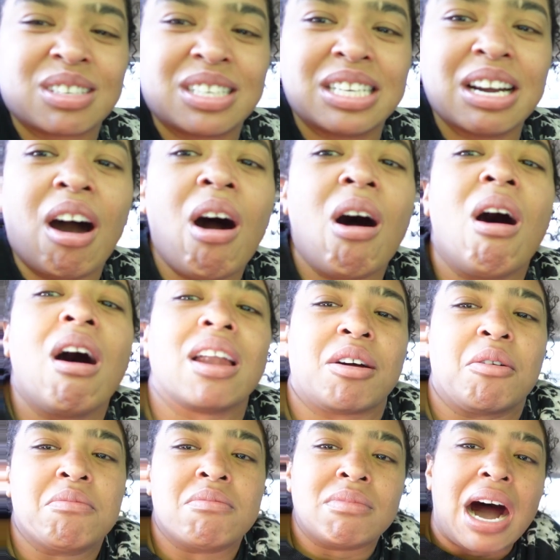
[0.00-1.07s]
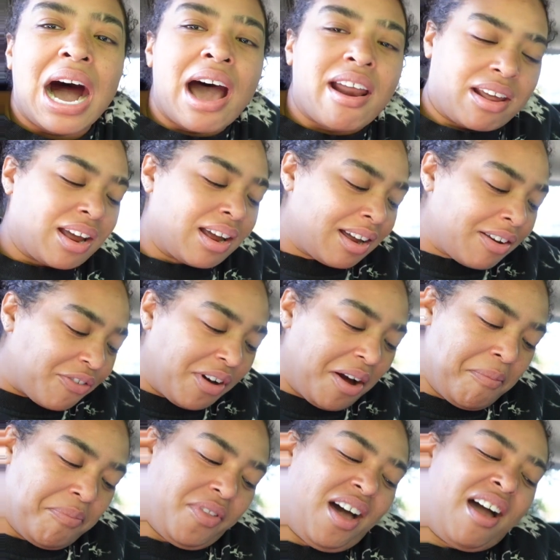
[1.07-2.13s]
God Almighty
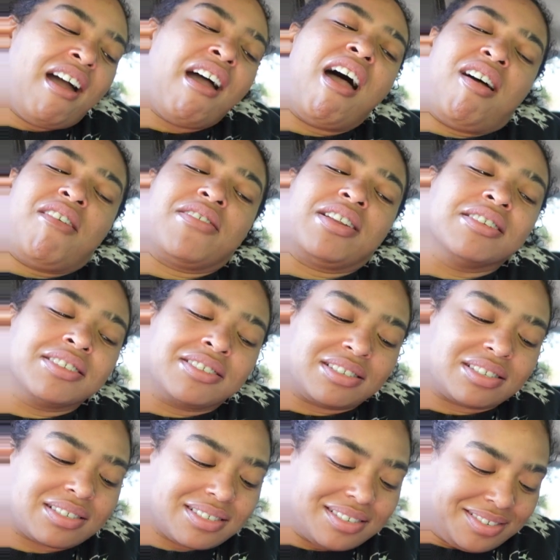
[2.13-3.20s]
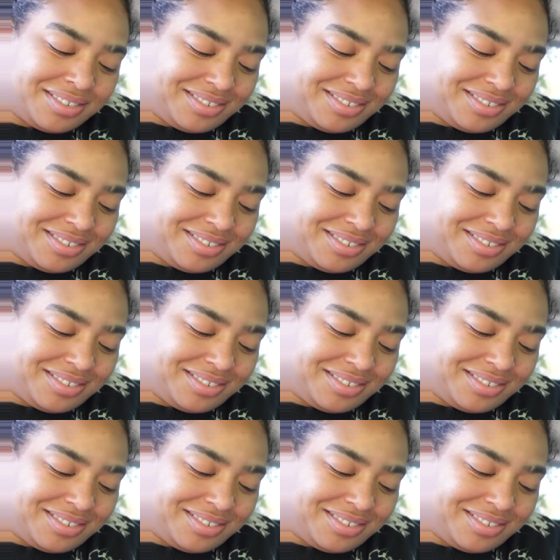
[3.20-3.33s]
from the heavens.